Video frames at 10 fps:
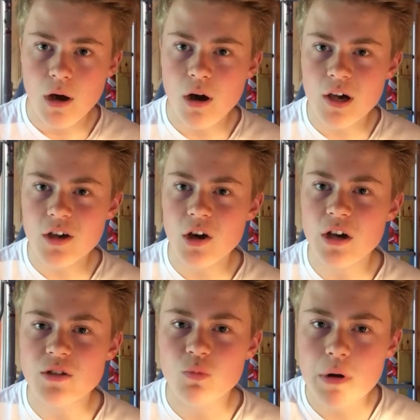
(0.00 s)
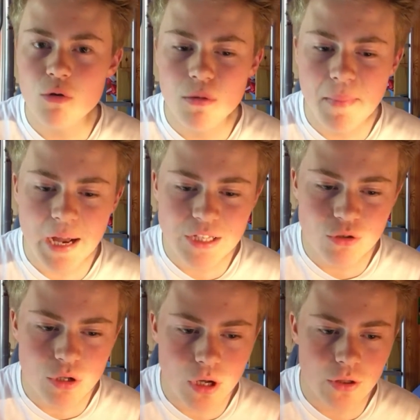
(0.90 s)
Hi guys, welcome back
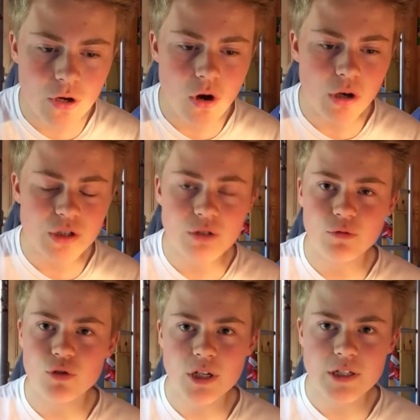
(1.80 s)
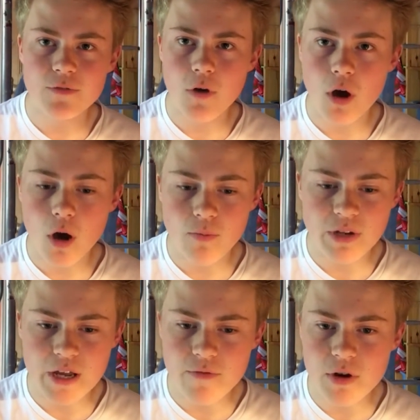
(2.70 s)
to another Arsenal transfer
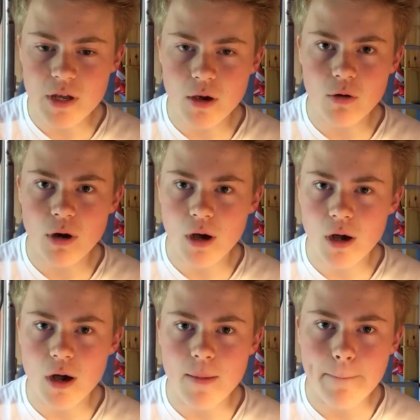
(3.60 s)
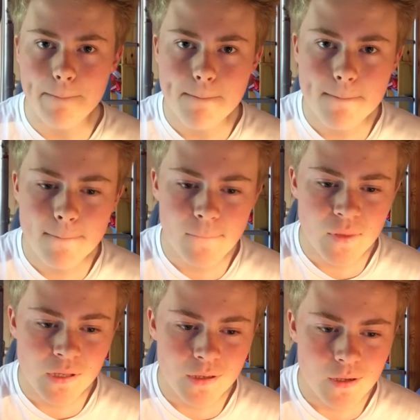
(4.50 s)
update video. I'm
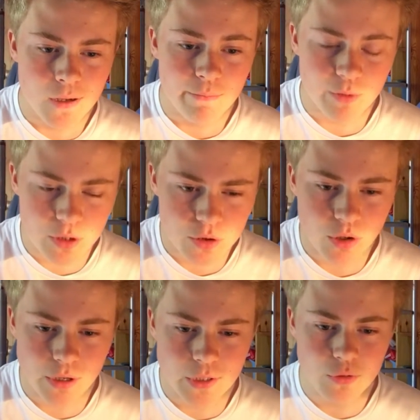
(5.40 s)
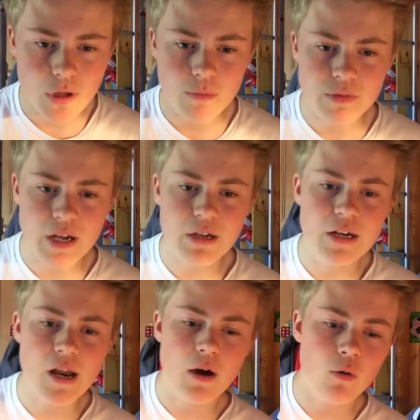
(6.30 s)
going to try and do them daily
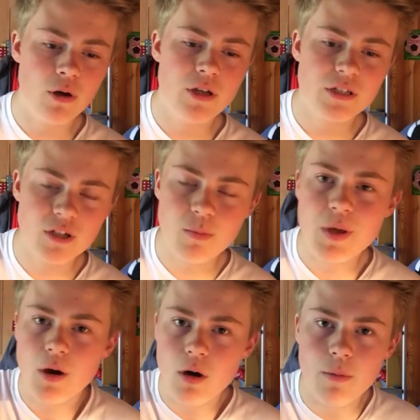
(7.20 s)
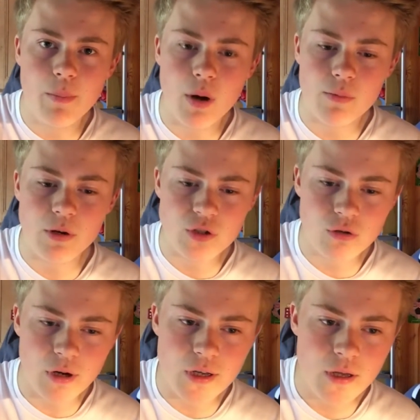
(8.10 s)
now. It's going to be hard, but I'm going to
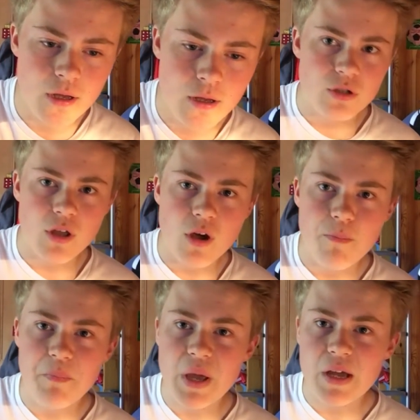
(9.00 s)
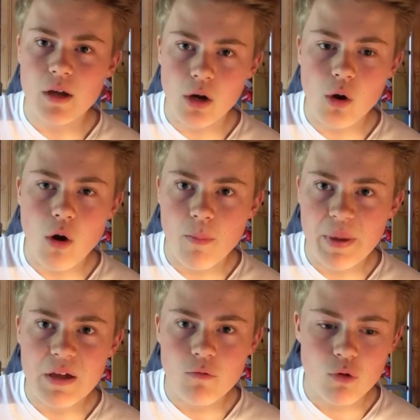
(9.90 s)
try. So there are a lot of
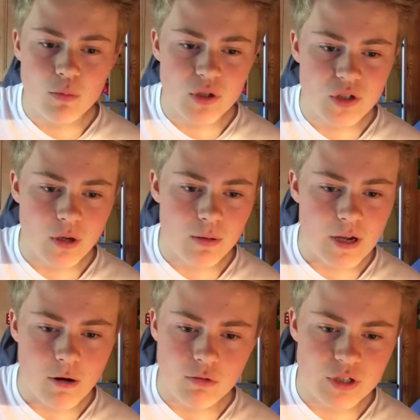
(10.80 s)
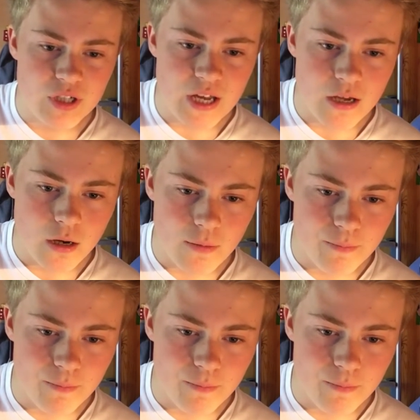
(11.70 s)
big rumours coming out today.